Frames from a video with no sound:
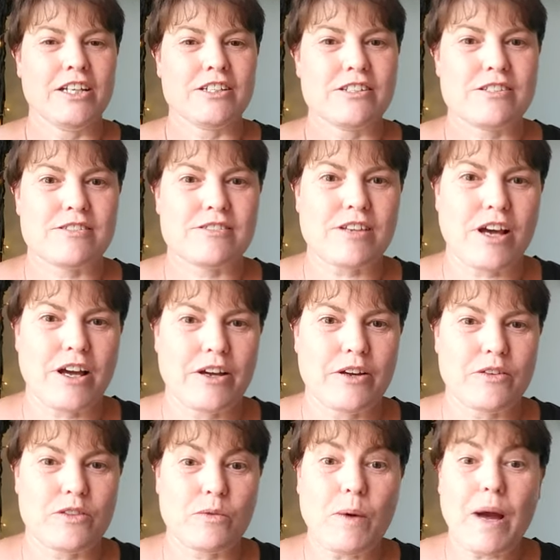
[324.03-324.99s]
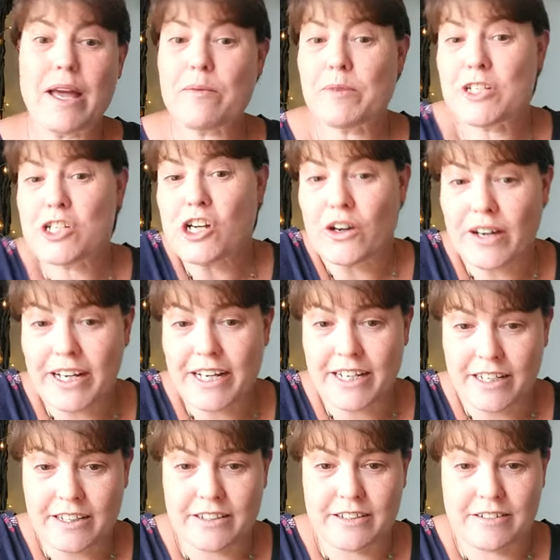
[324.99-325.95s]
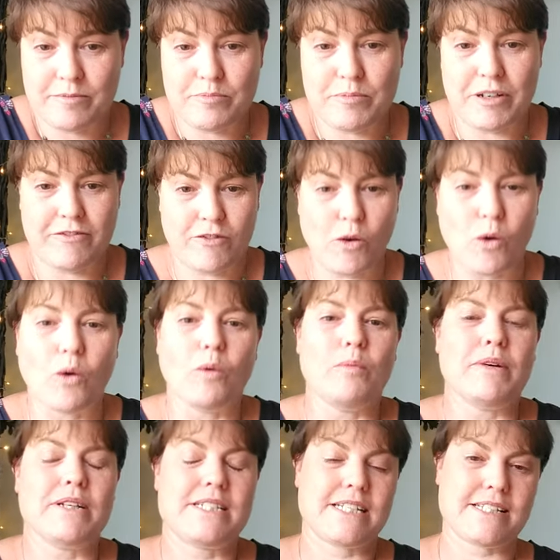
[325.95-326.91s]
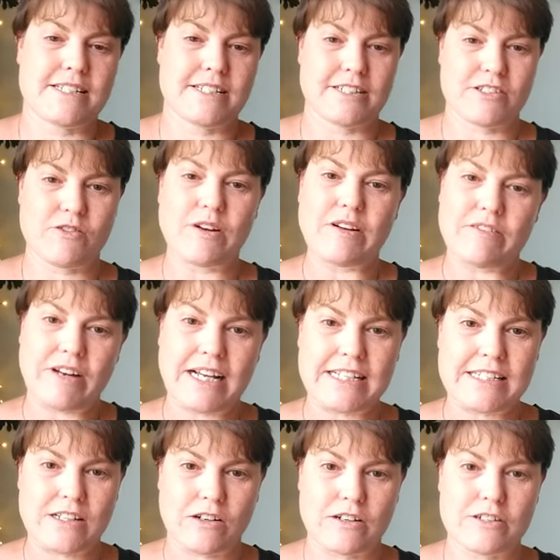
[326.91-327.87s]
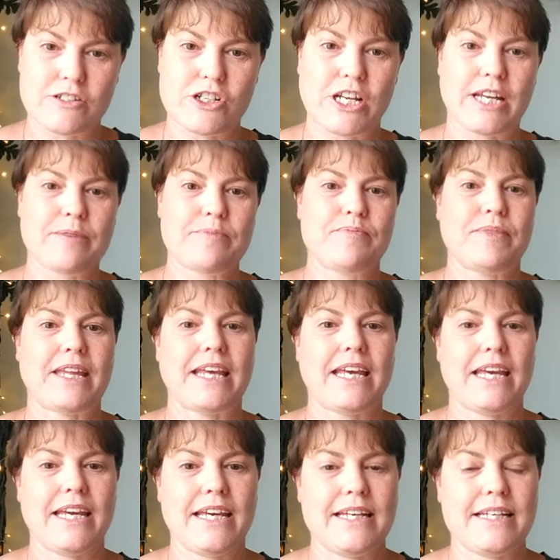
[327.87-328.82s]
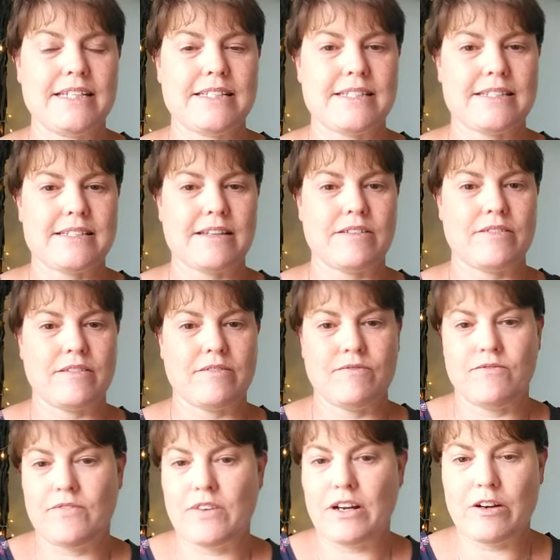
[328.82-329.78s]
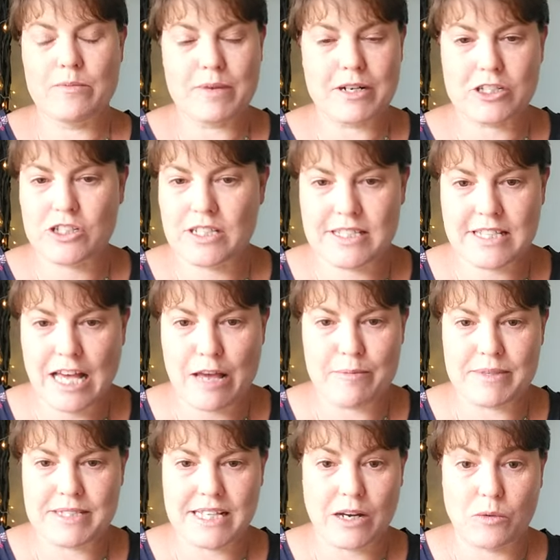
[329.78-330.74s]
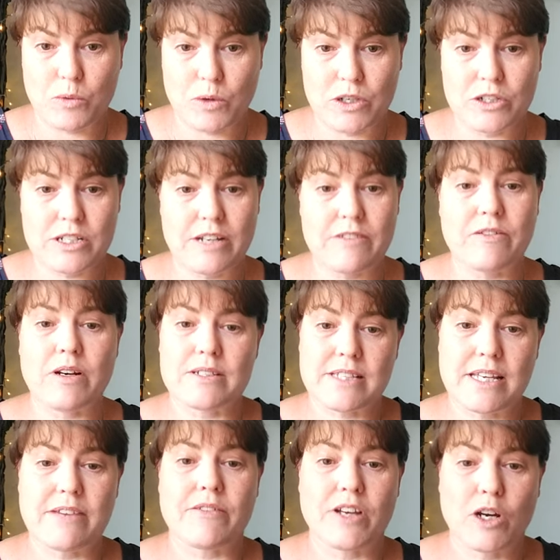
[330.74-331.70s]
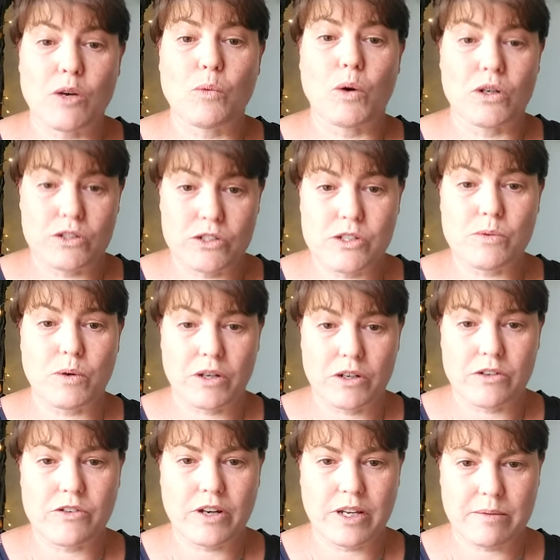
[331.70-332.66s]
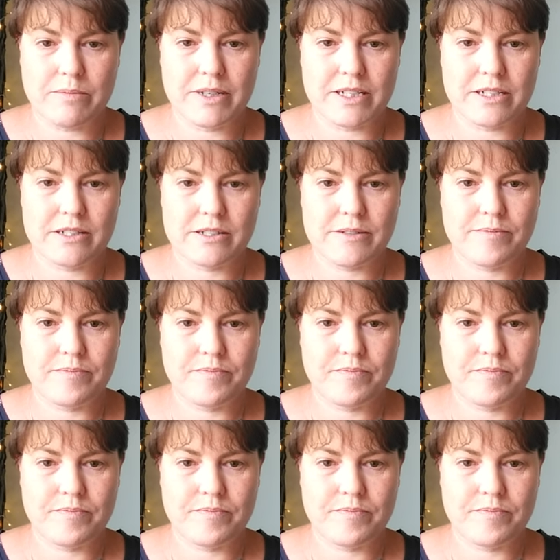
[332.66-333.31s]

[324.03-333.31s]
So, the way in which I perform distance reflexology is very much the same as I would if I was giving a one to one treatment.